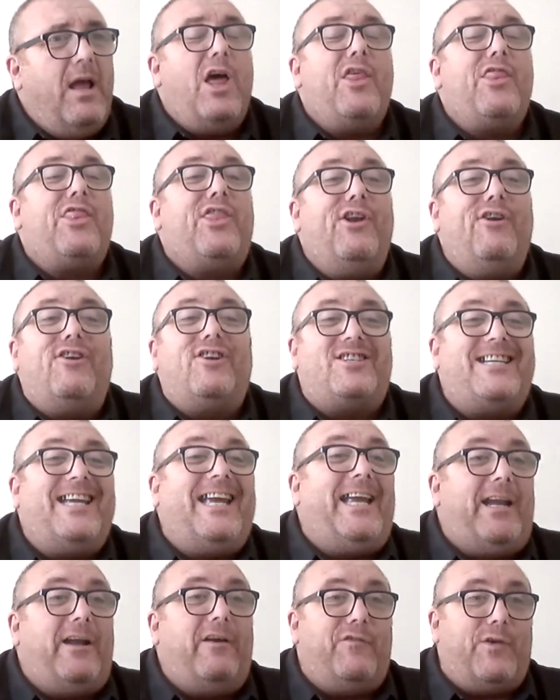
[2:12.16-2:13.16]

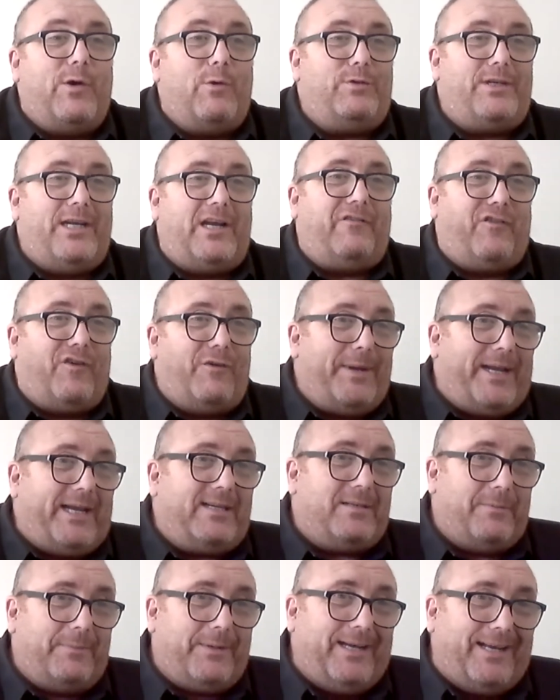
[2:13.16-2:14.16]
13 voted for me
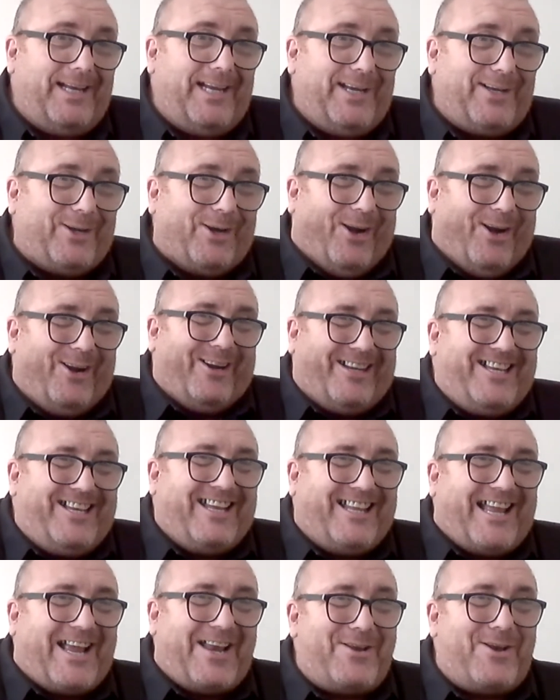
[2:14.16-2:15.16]
to be leader
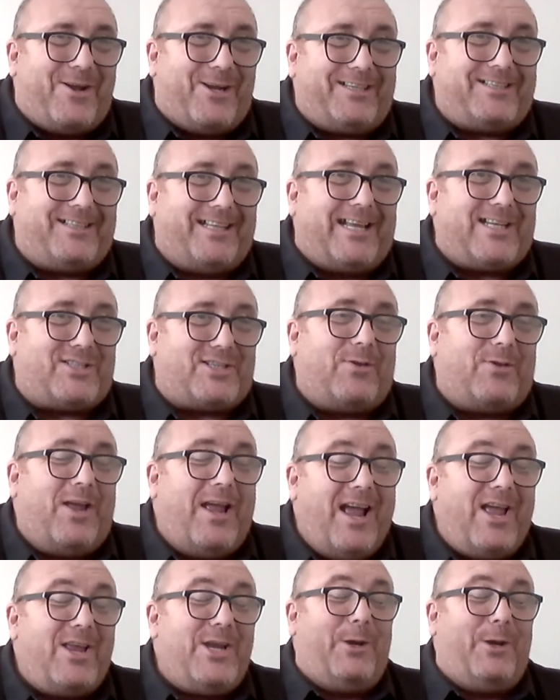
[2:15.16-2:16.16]
that night. That's so
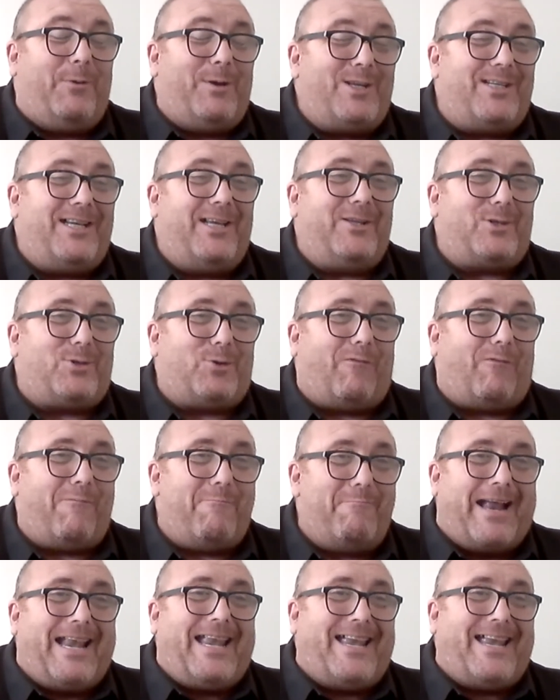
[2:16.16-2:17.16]
you can see the sort of
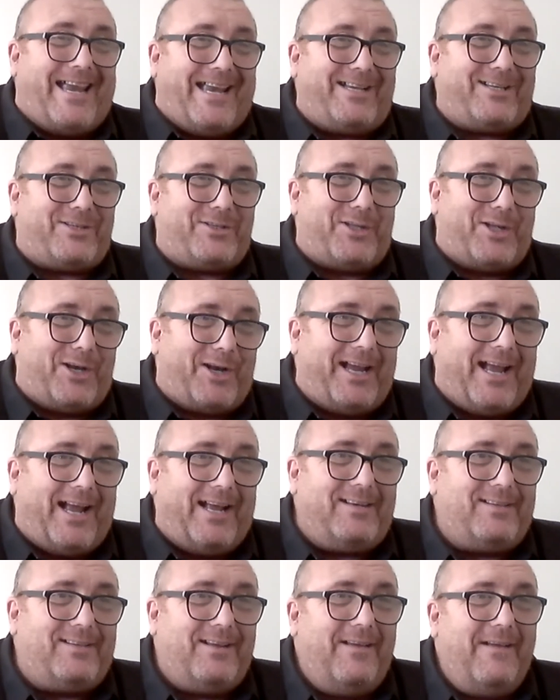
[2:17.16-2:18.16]
mandate that I
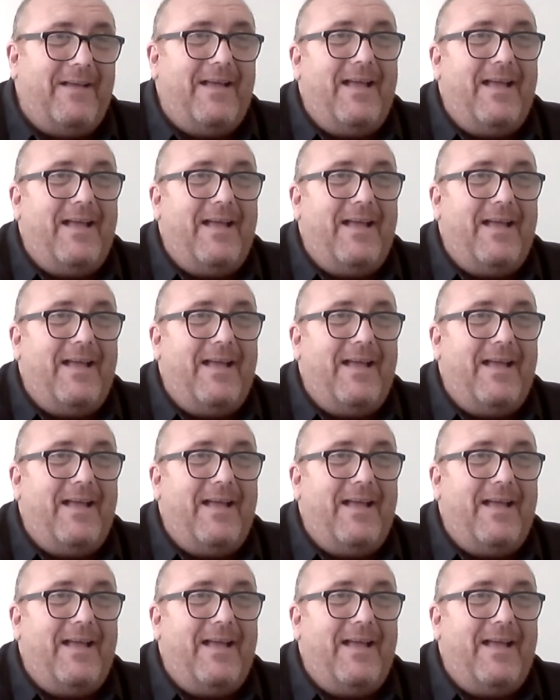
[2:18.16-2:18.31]
had.